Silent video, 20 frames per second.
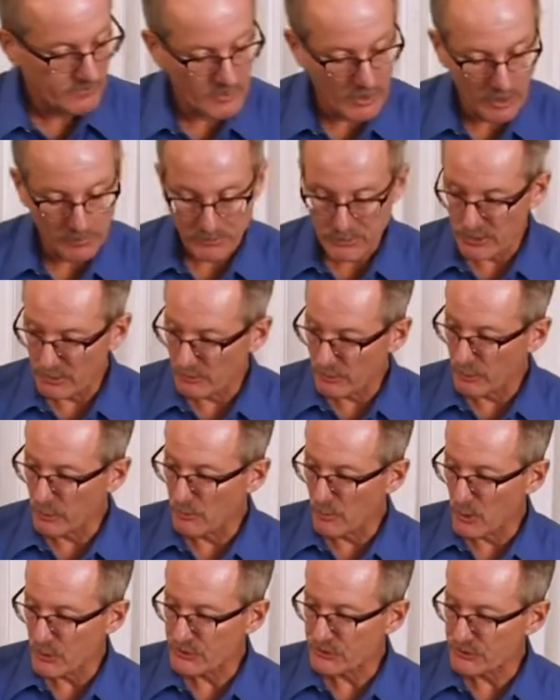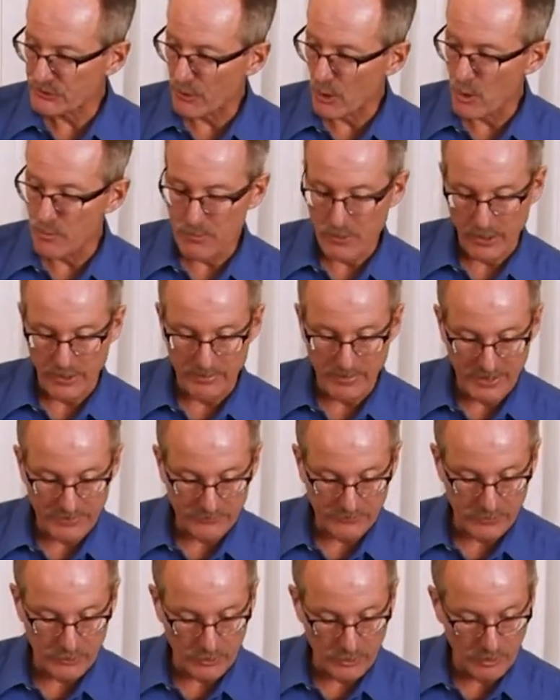I'll put a little more slope on my
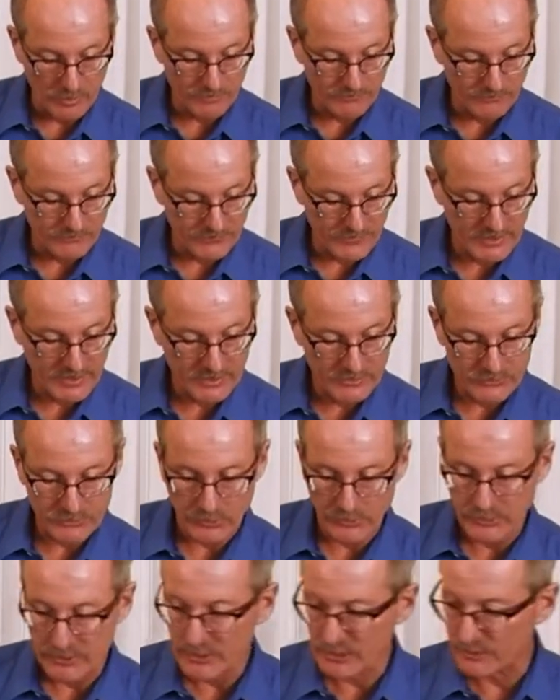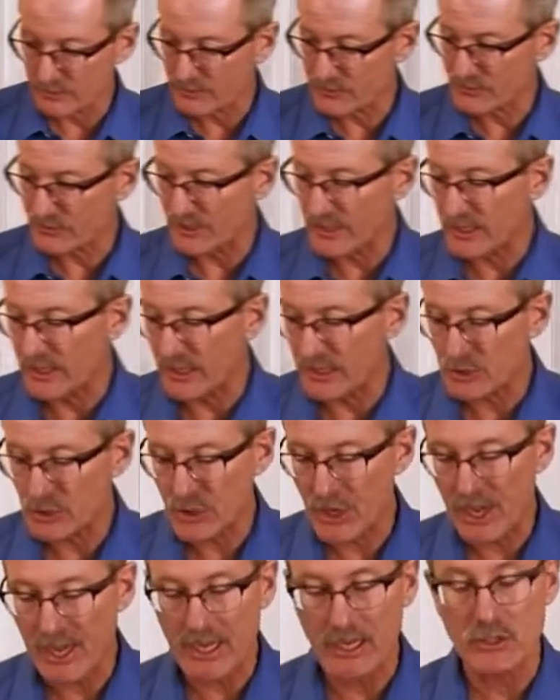flume so you can see a
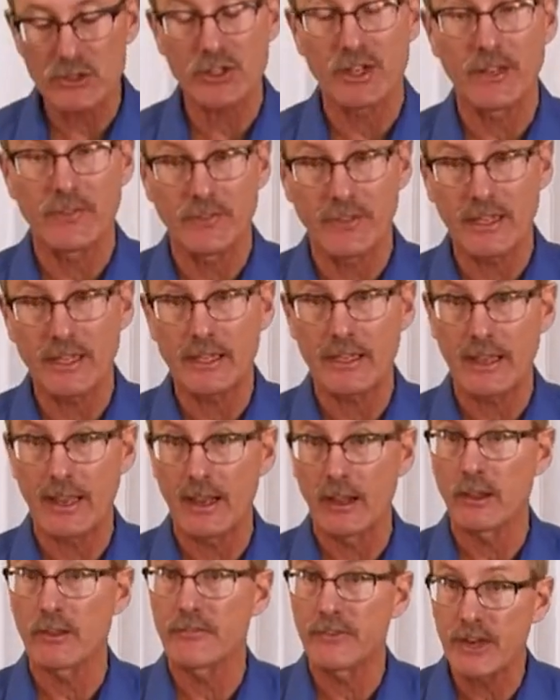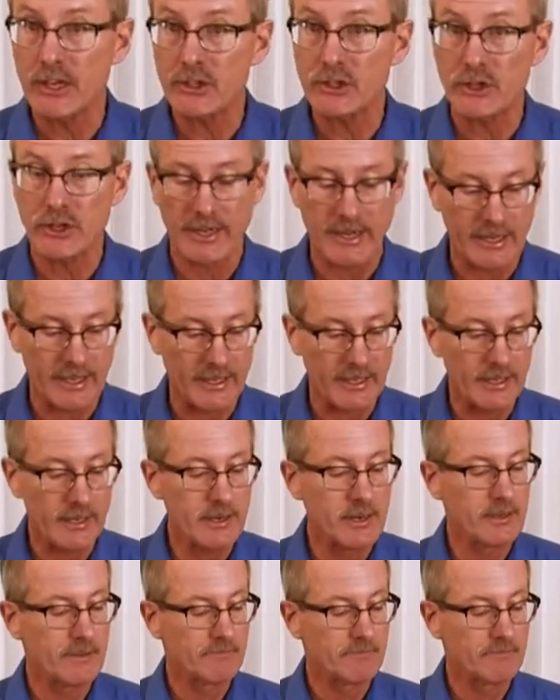change in the elevation head.